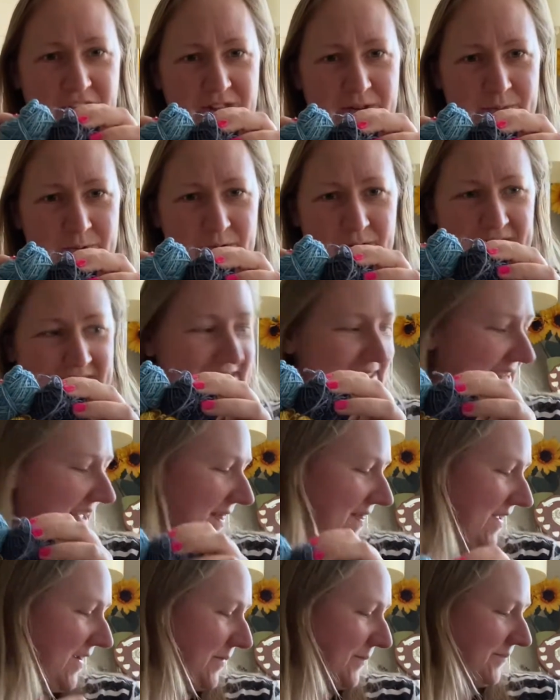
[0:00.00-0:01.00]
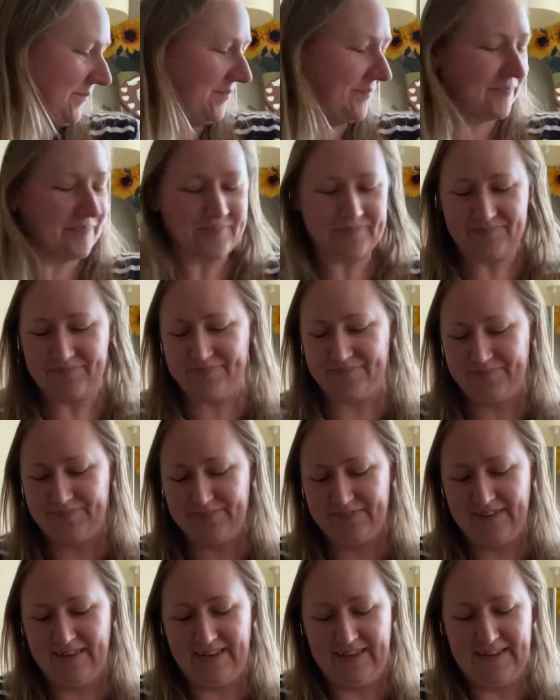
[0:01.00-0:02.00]
them all in together.
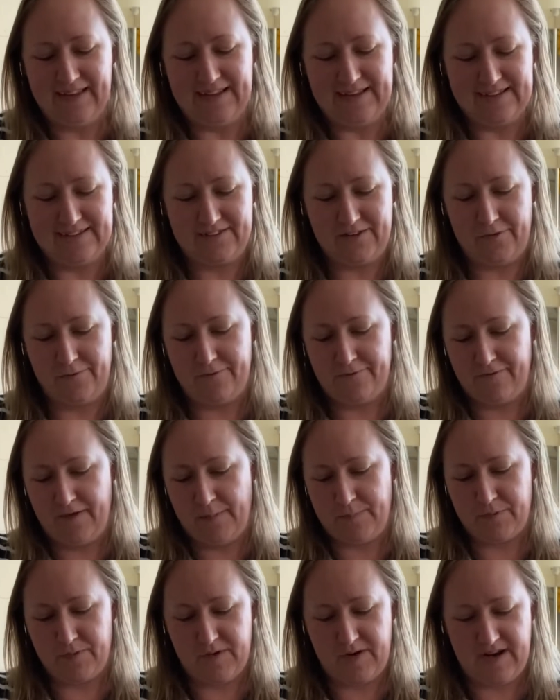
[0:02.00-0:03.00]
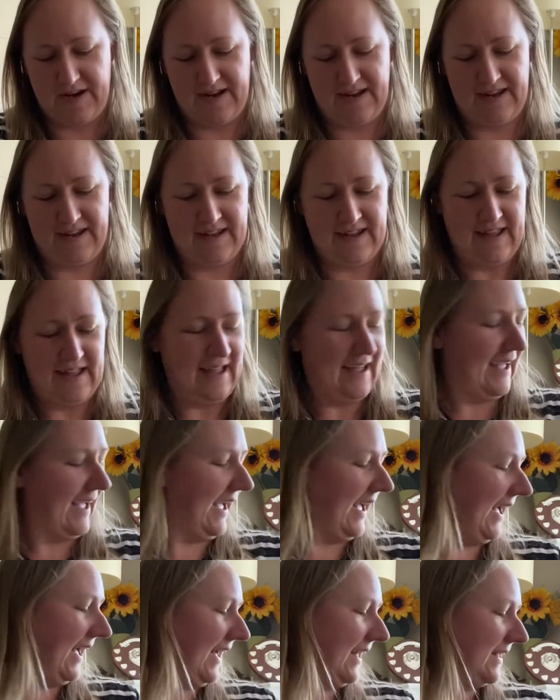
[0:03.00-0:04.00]
So February,
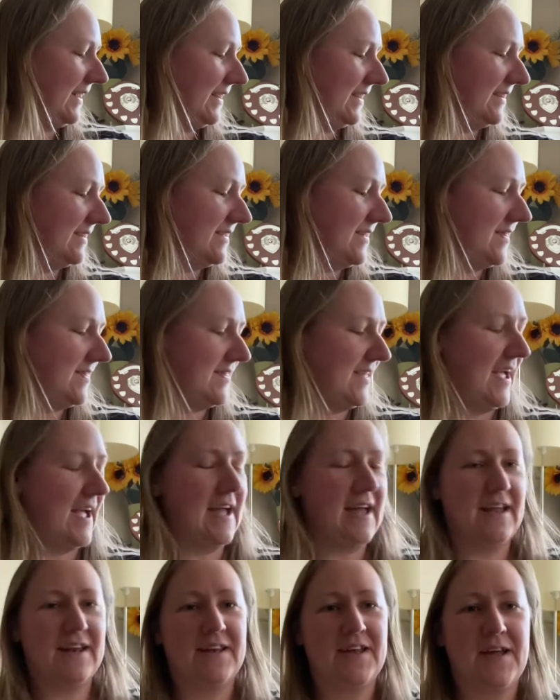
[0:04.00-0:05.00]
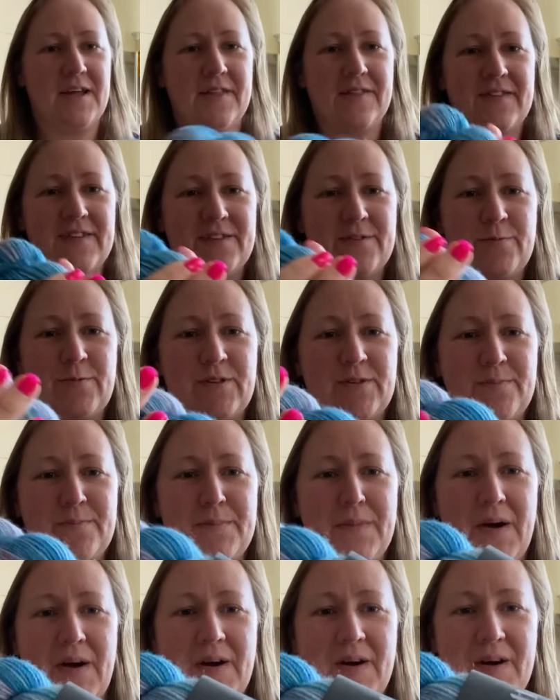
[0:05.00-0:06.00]
and then this was
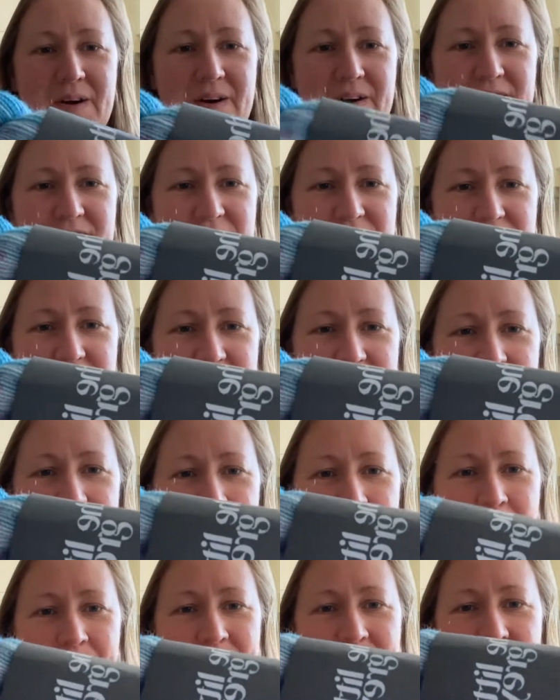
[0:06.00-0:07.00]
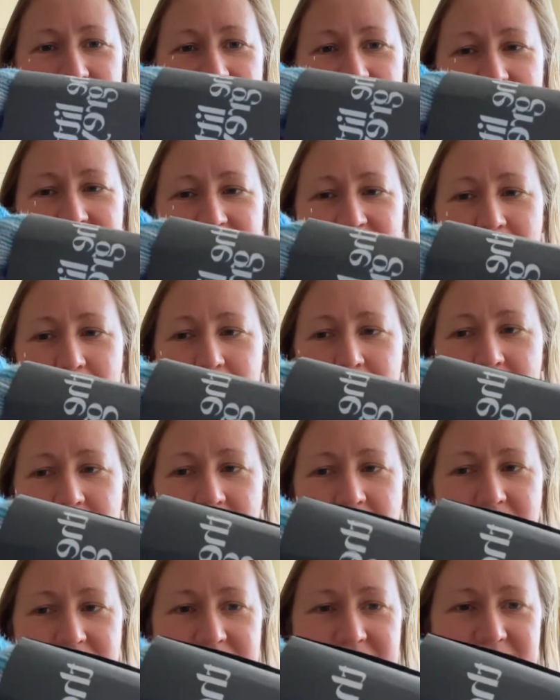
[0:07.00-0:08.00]
March. So
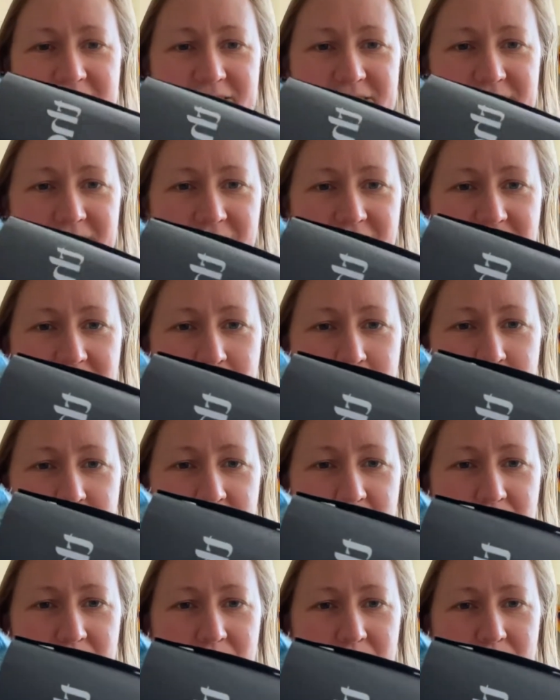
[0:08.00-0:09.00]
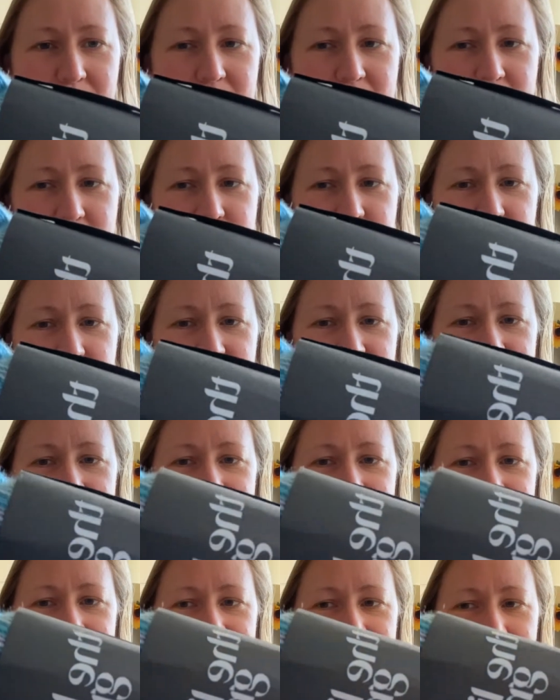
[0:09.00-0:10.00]
another stunning blue with
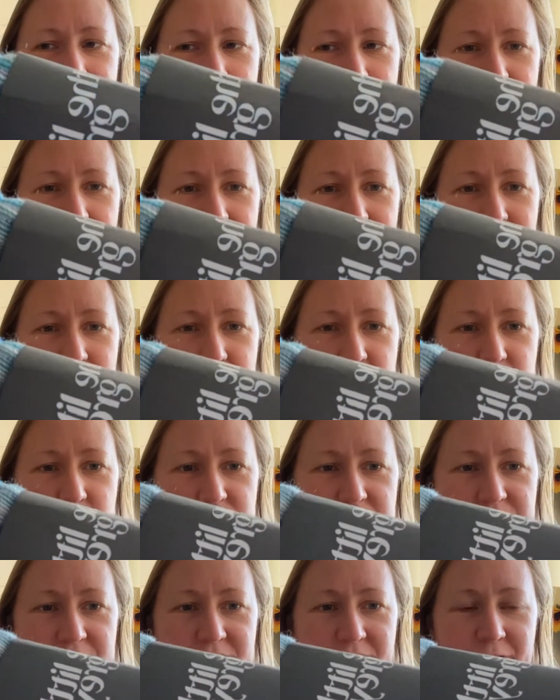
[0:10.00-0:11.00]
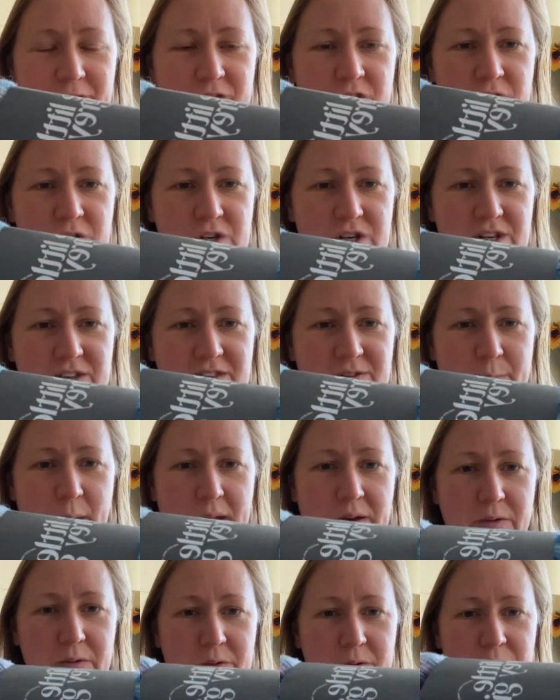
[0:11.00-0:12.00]
some gorgeous fuchsia
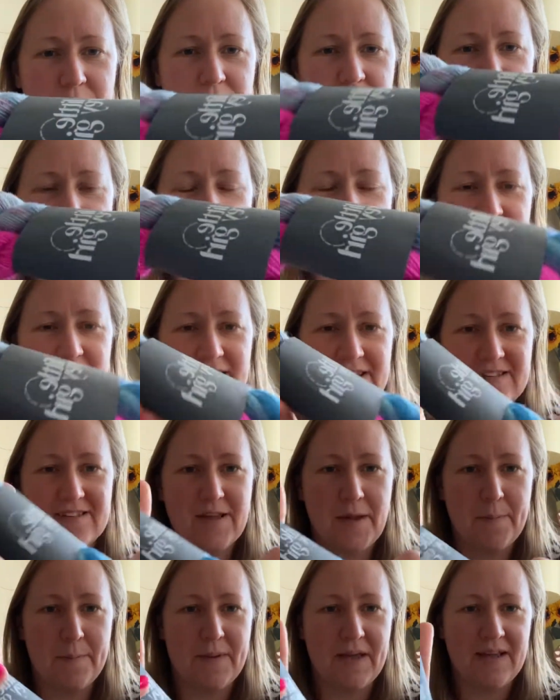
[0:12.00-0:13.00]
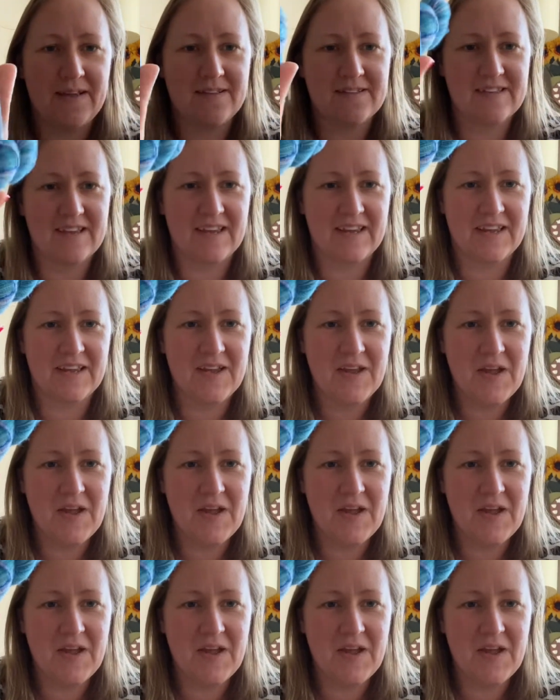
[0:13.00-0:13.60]
speckles and this amazing